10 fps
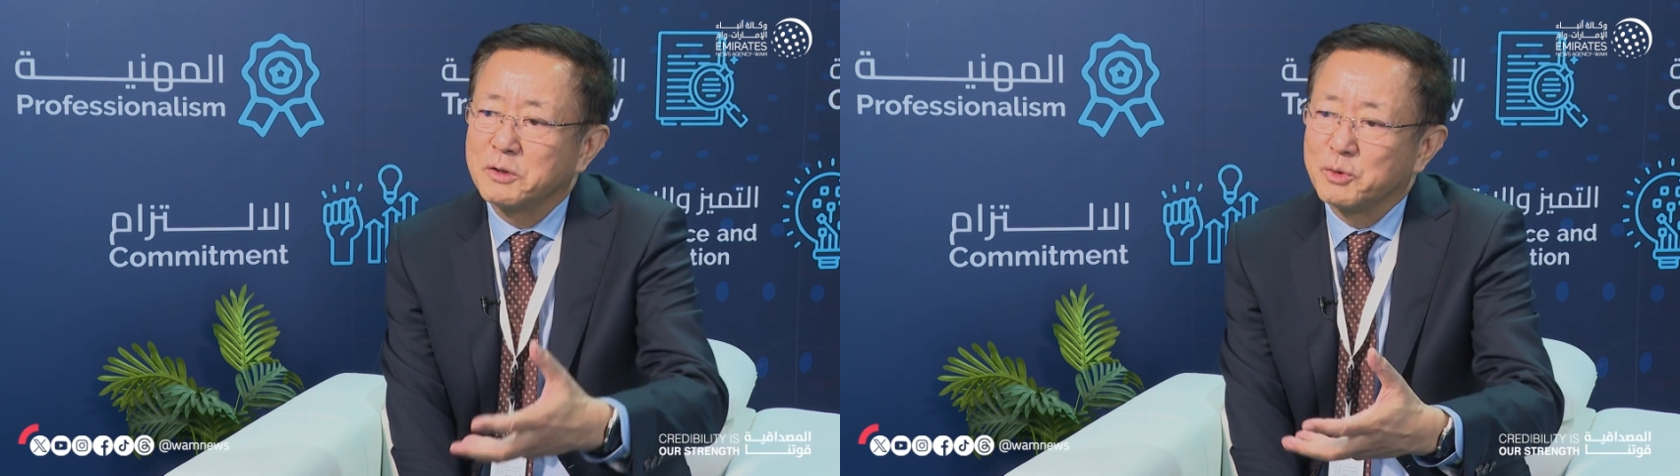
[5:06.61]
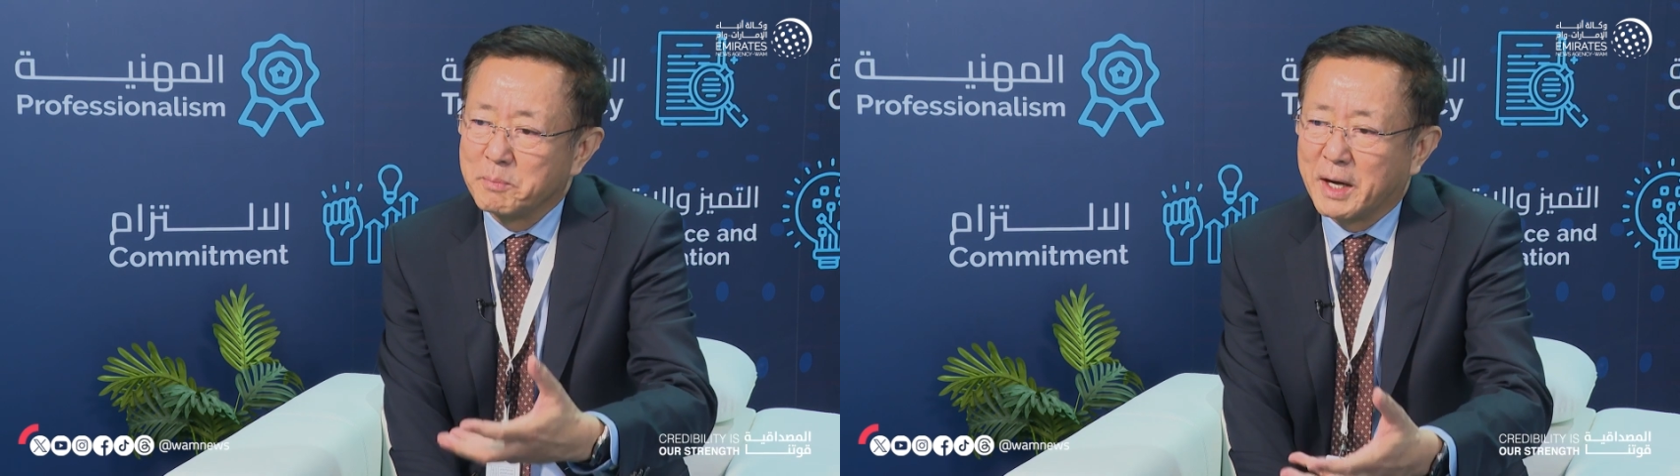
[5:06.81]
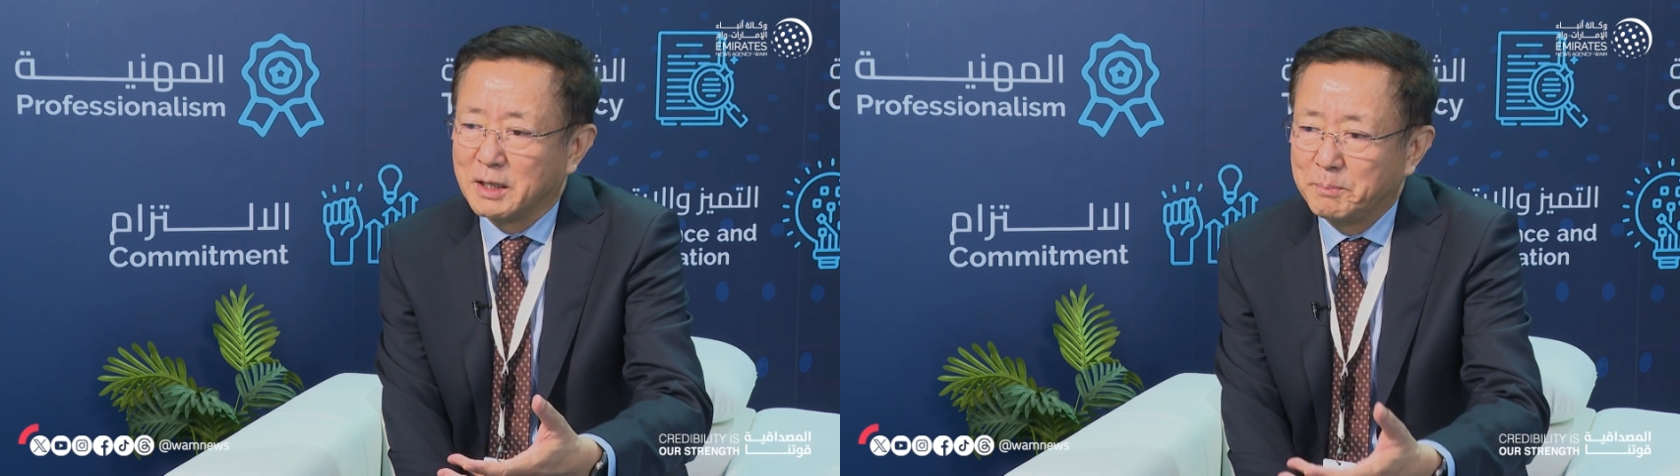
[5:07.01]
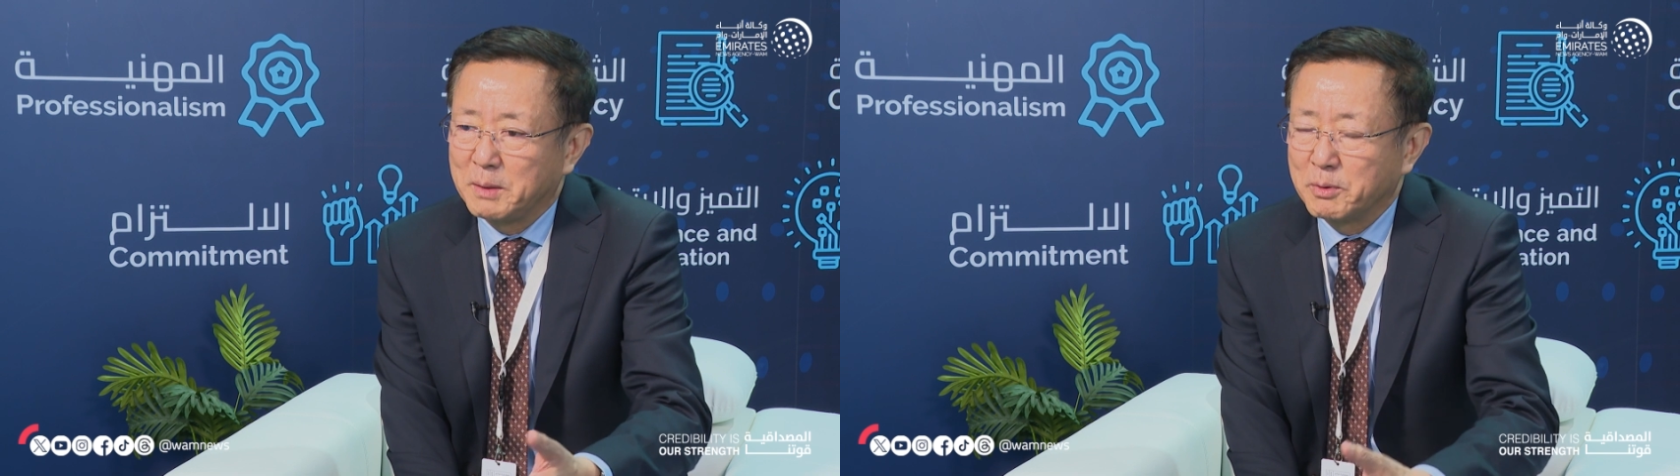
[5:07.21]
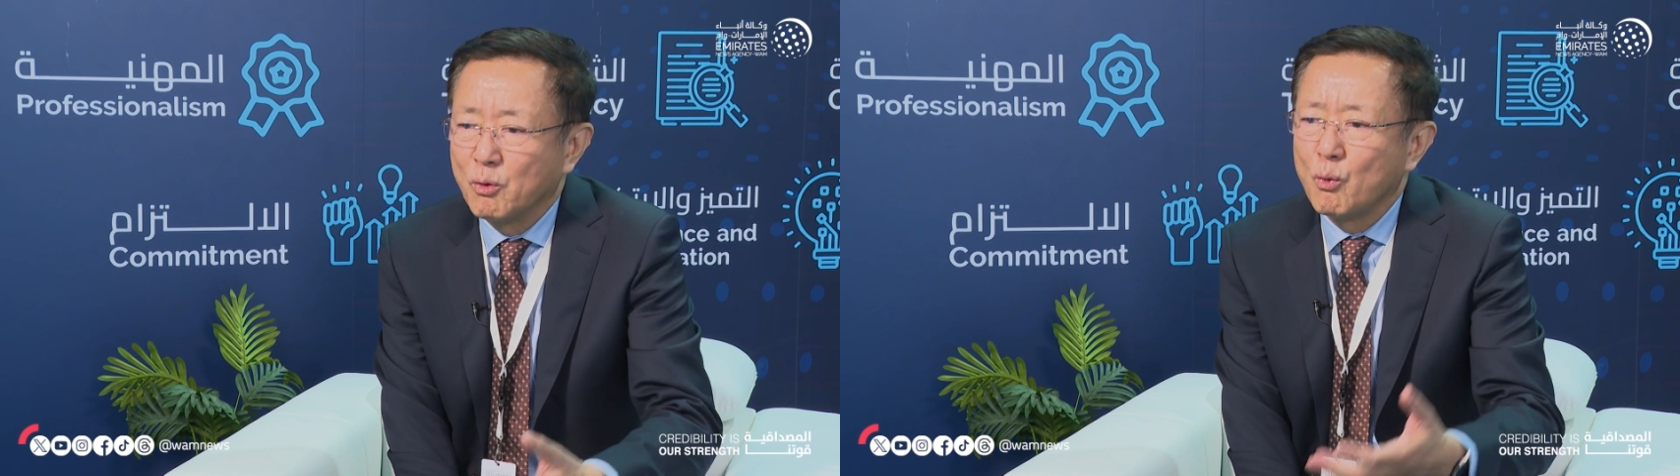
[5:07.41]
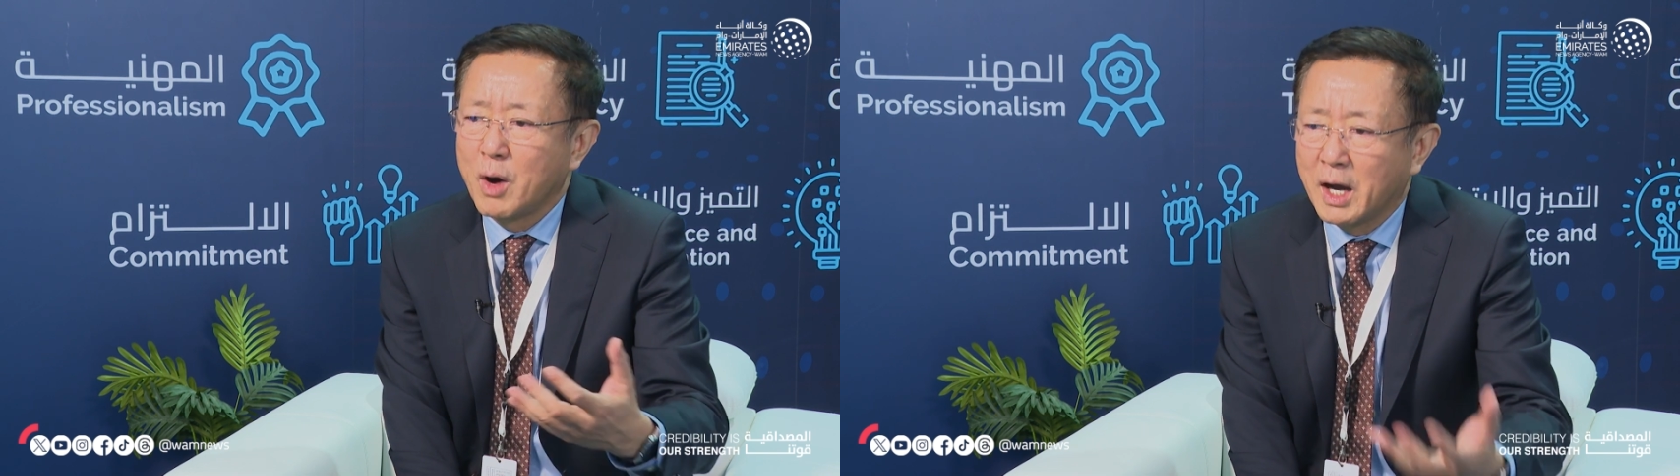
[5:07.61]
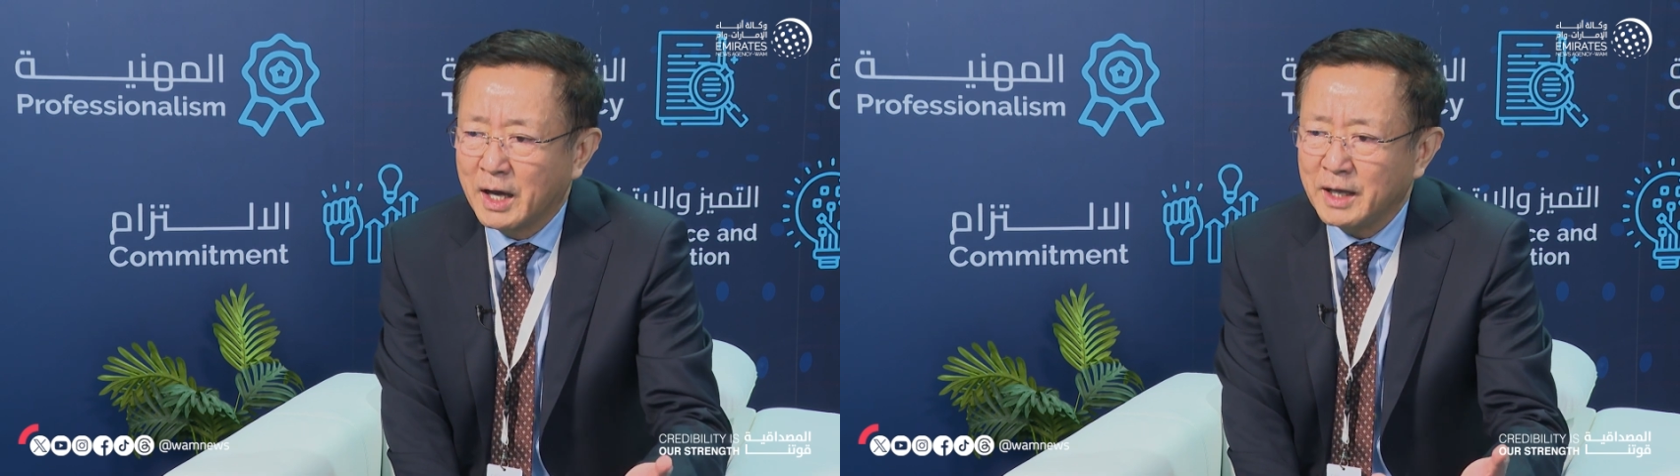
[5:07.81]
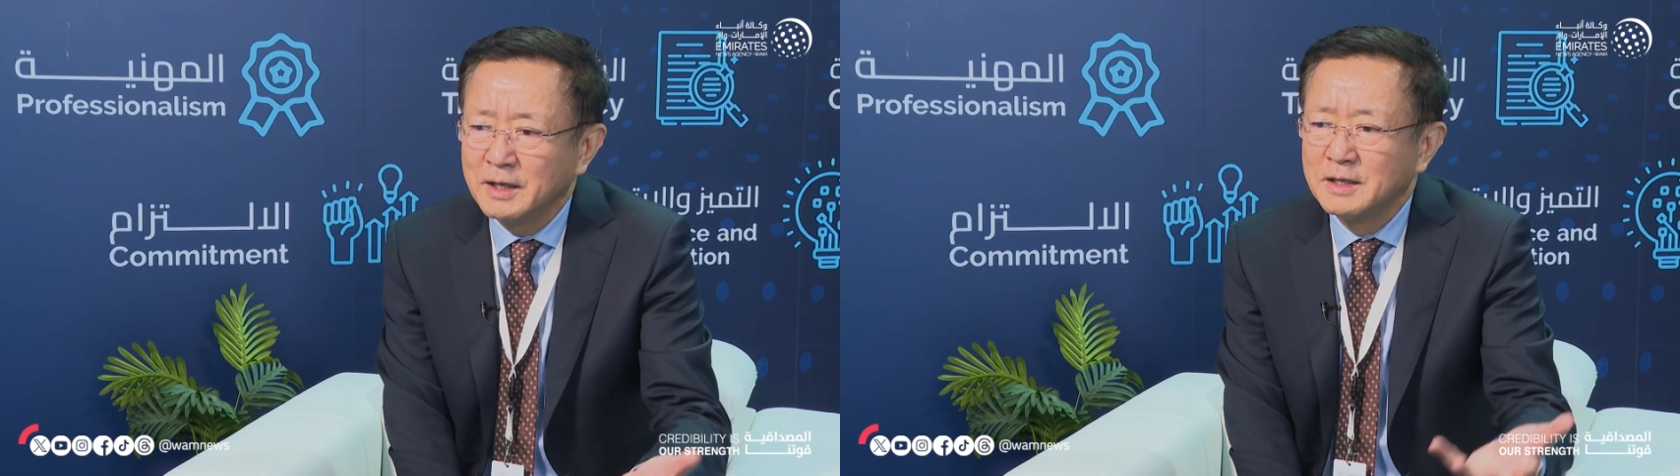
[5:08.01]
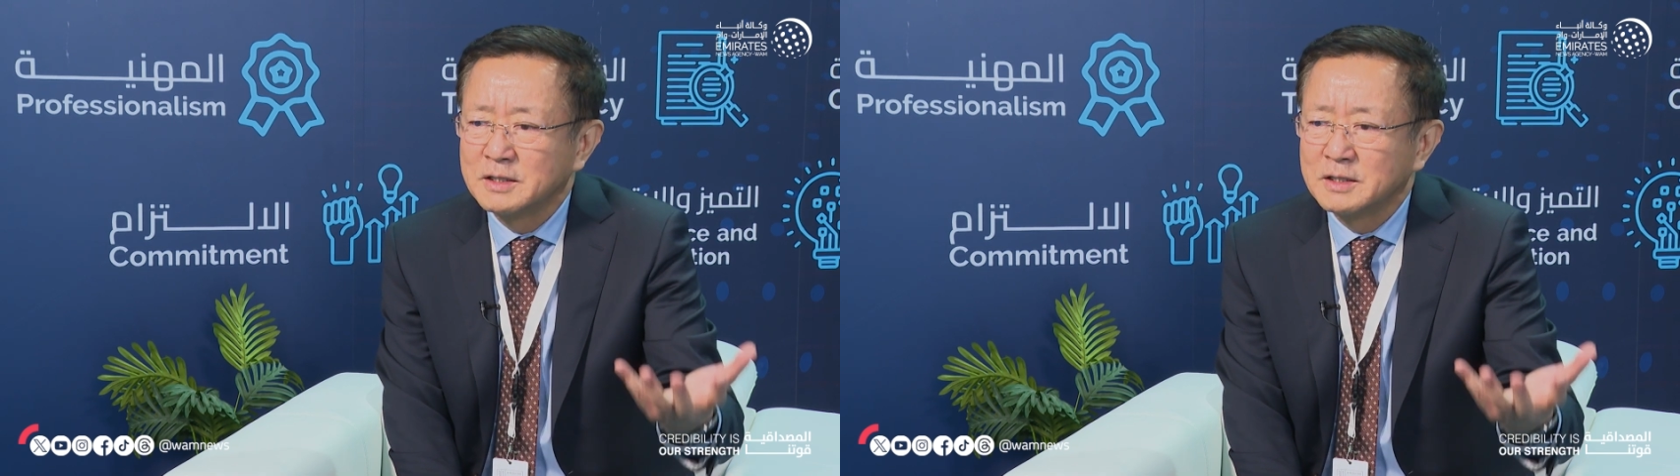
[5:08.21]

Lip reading: remind people why